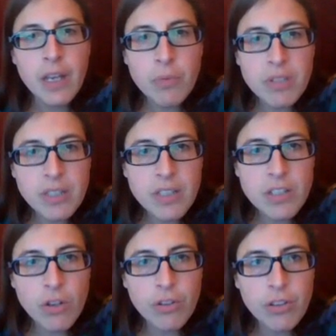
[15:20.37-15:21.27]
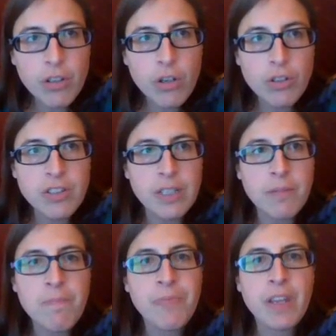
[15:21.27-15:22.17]
and we see this
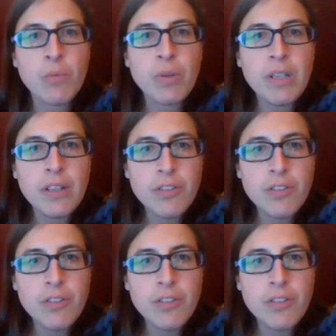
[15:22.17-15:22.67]
undercutting, and we need